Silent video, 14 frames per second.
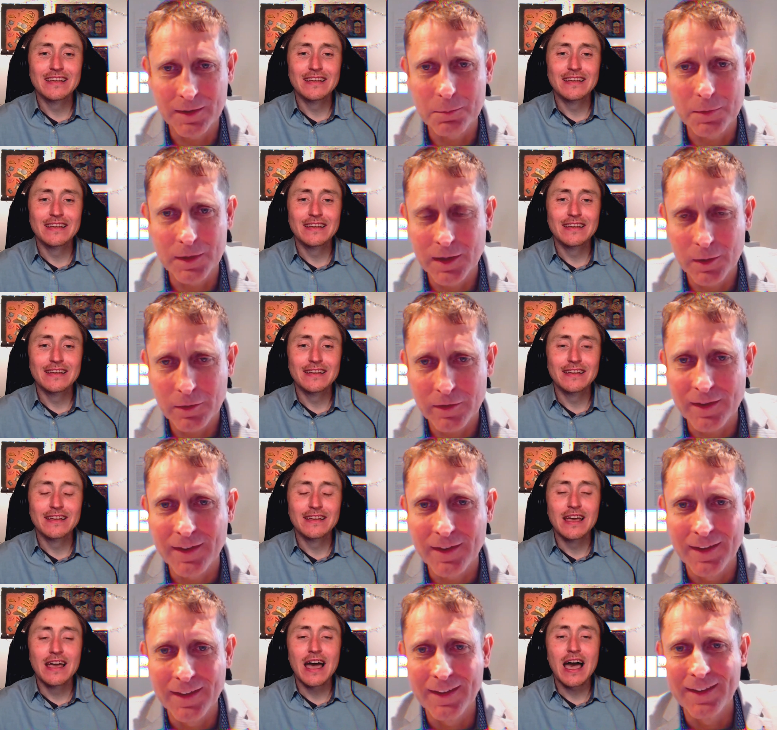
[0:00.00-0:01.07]
Speaker 1: be healthy.
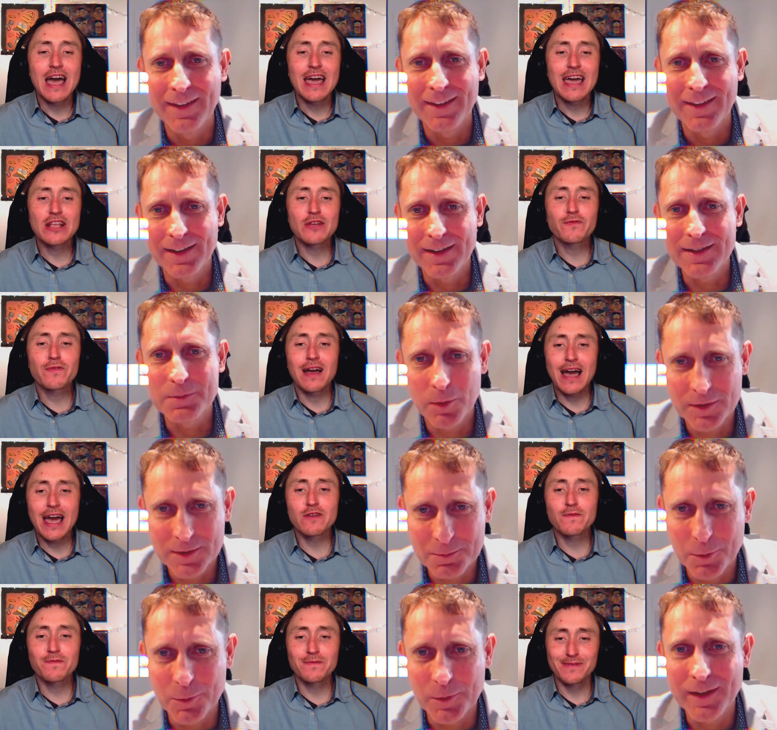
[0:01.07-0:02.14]
I had it a, is
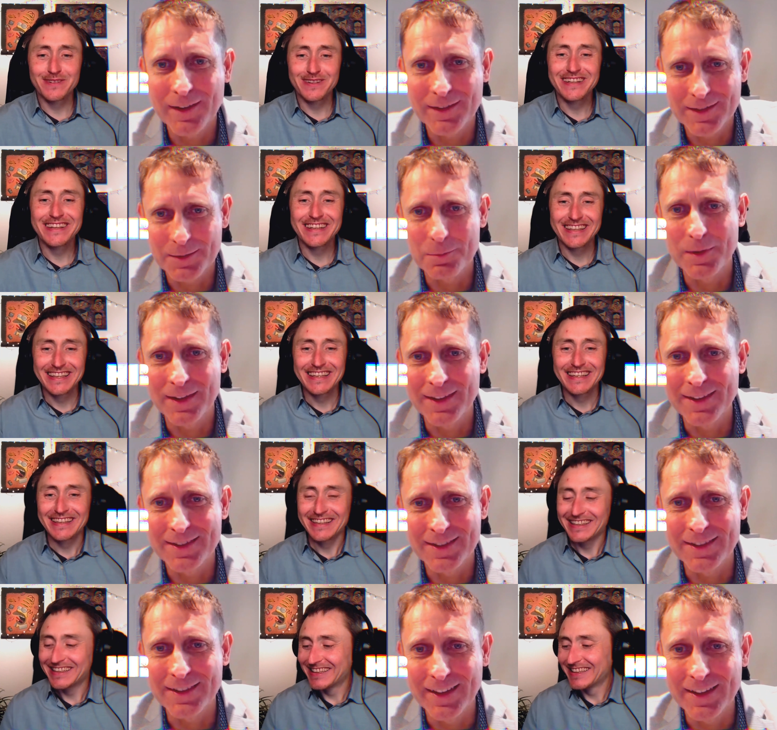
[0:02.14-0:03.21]
possible a, now to be
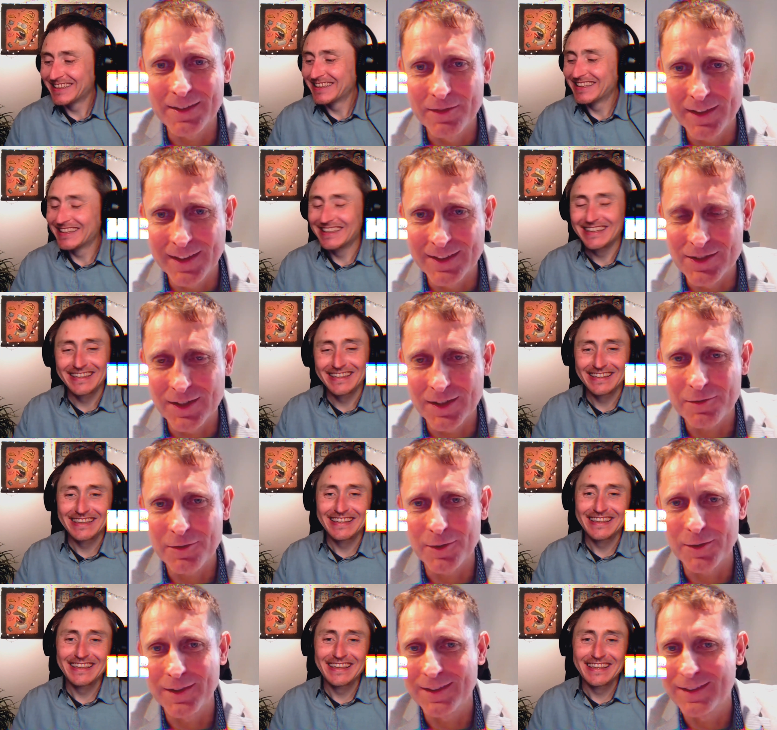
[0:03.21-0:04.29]
to eat vegan junk
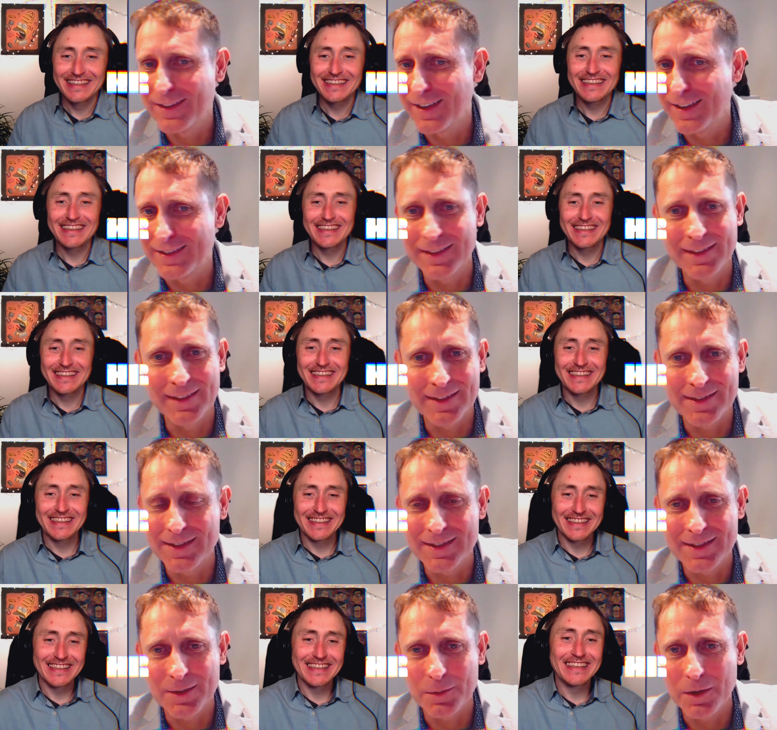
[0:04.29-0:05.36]
food, and that didn't
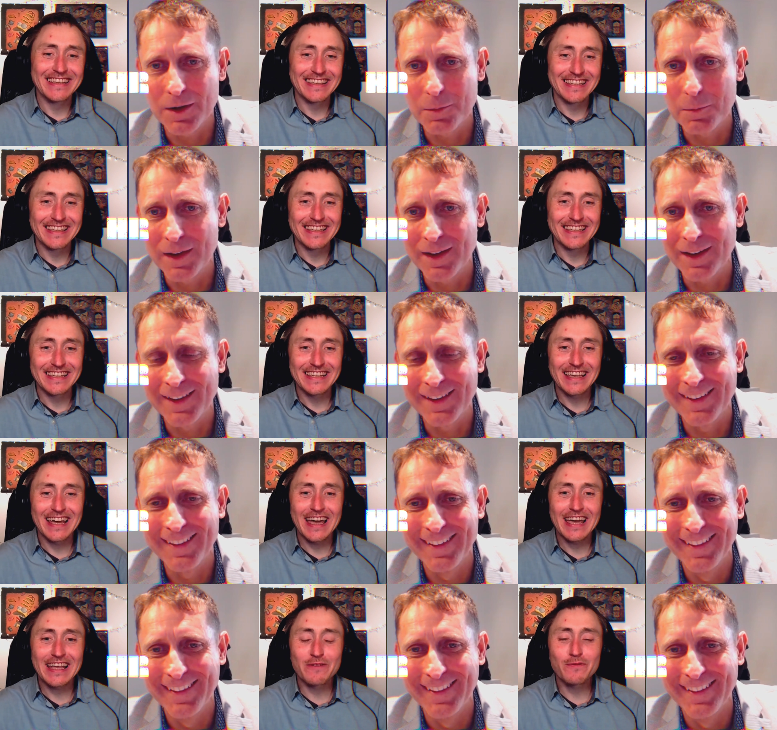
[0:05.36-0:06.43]
exist a while back.
Speaker 2: Yeah, I
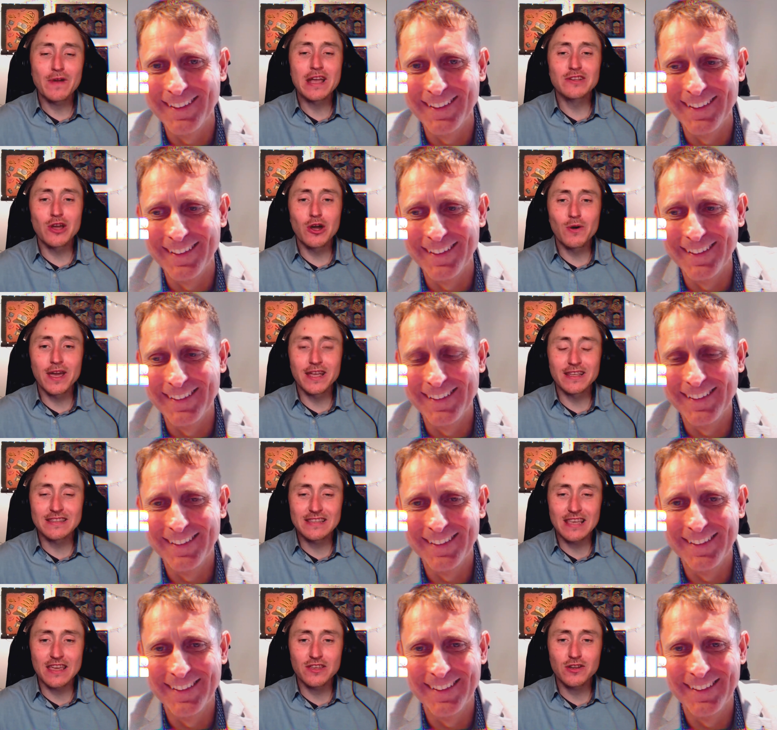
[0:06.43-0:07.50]
had a friend go in and
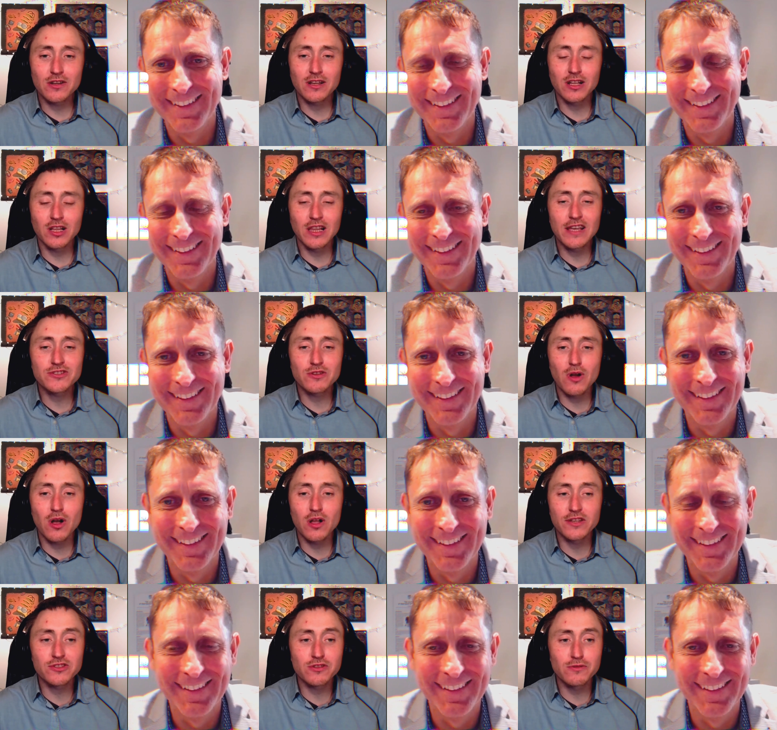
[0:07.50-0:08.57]
say your cholesterol
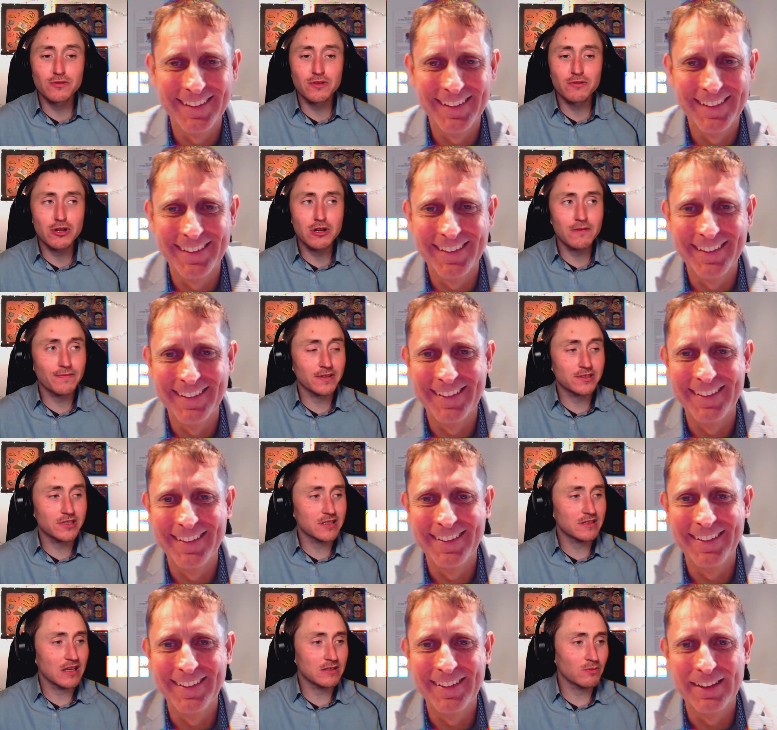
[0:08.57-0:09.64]
is through the roof, and she
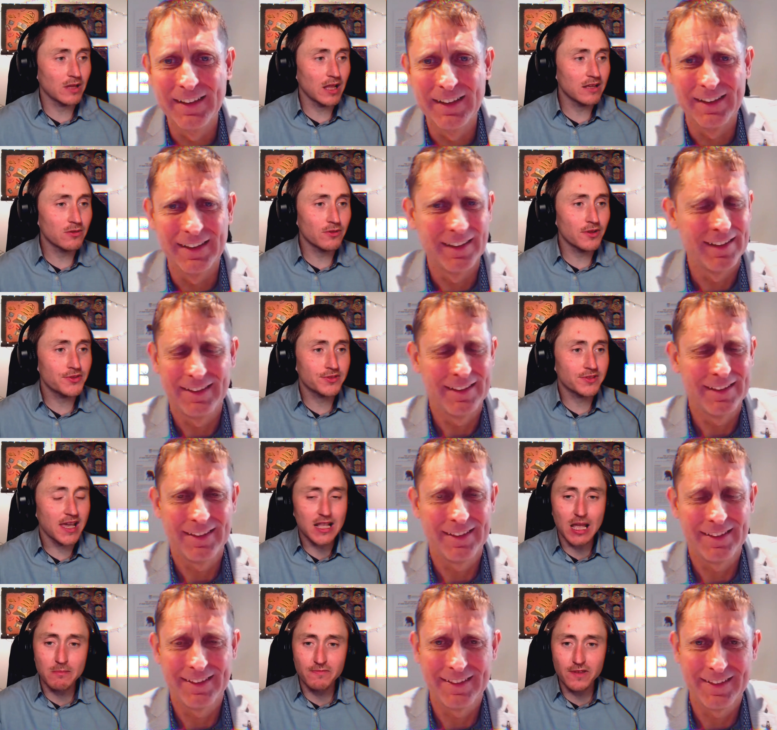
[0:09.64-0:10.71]
says, "Well, I don't understand.
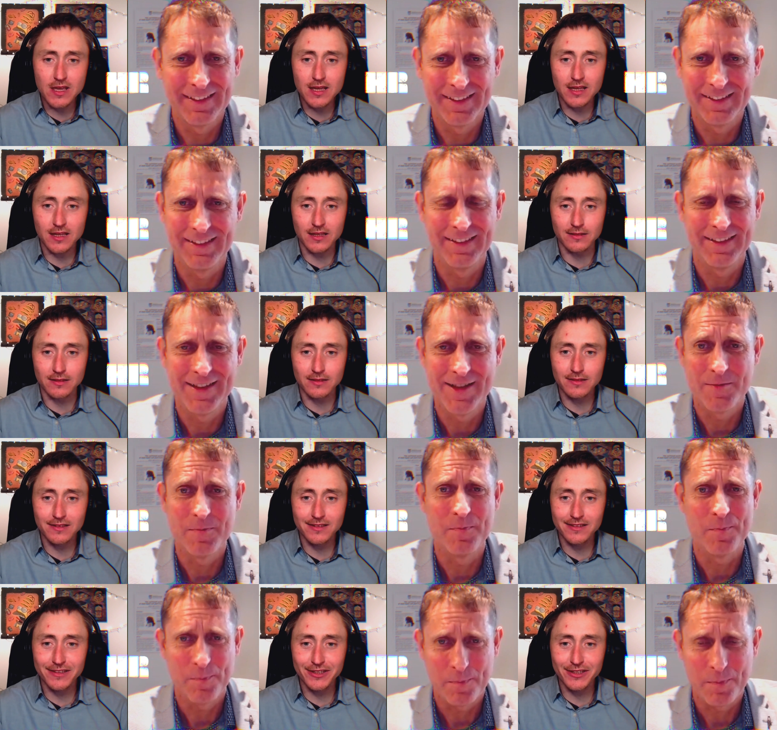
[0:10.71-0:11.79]
I'm vegan," uh, you